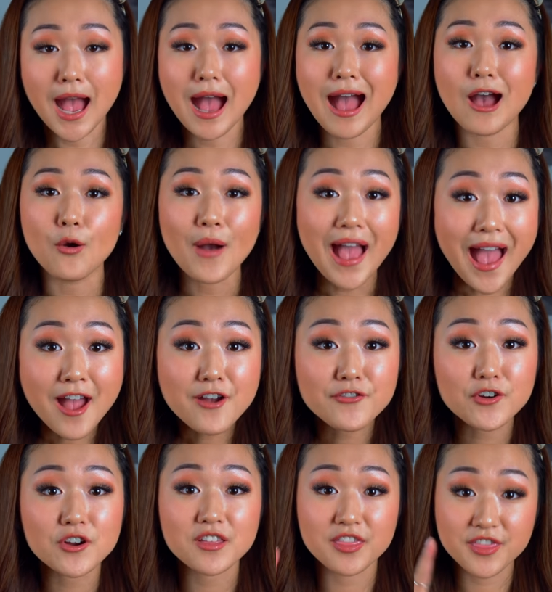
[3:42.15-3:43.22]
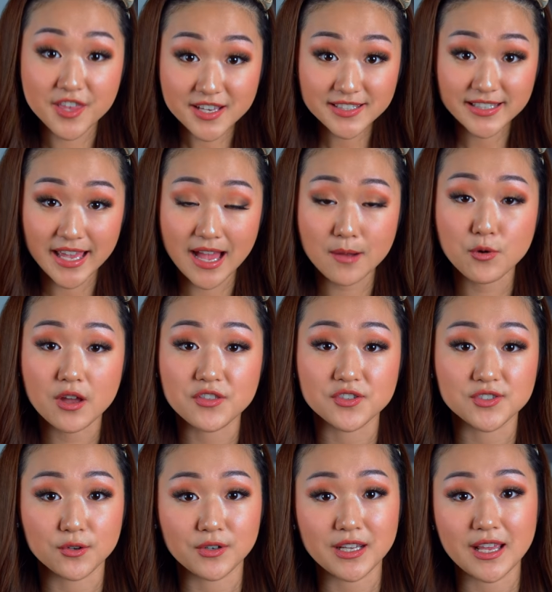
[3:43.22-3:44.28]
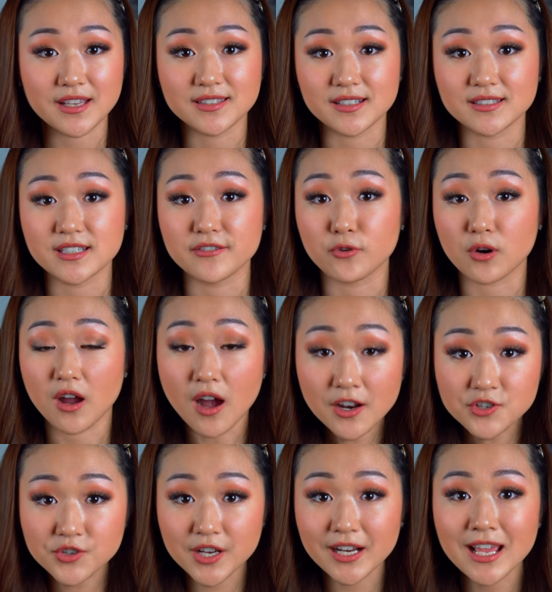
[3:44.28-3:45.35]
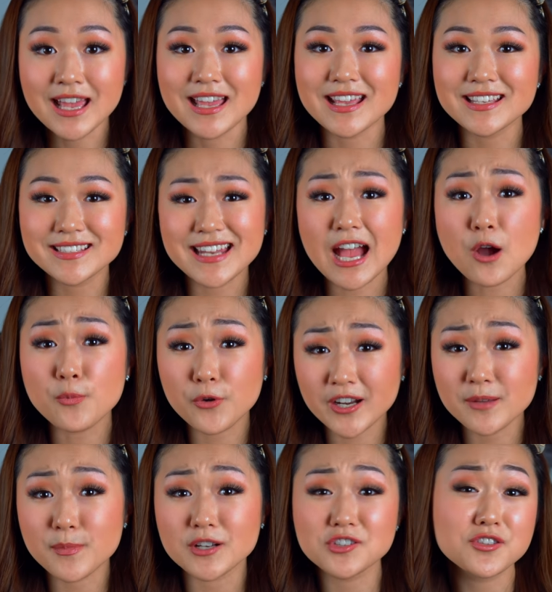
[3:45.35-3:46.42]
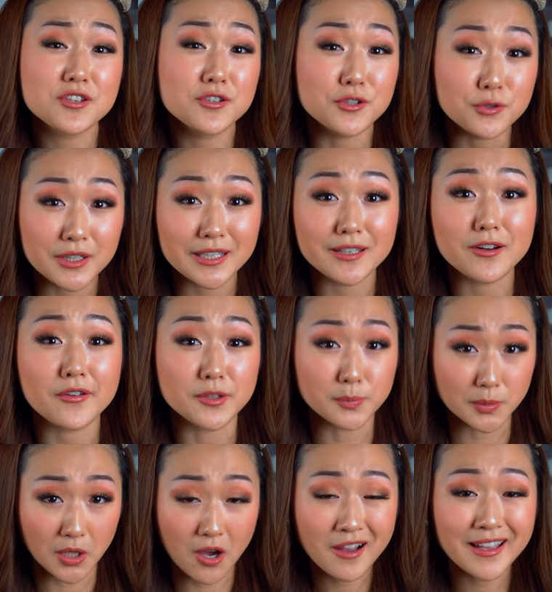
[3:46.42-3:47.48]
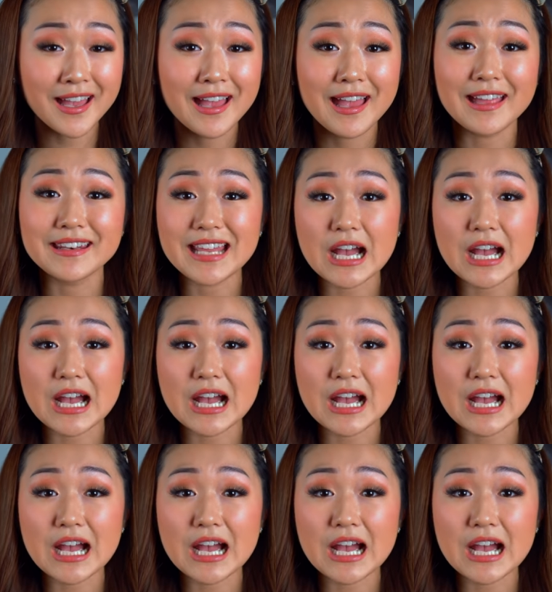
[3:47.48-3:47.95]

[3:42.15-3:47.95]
However, this camera Camera, the Sony A sixty-four hundred, is now pretty much the new kid on the block, and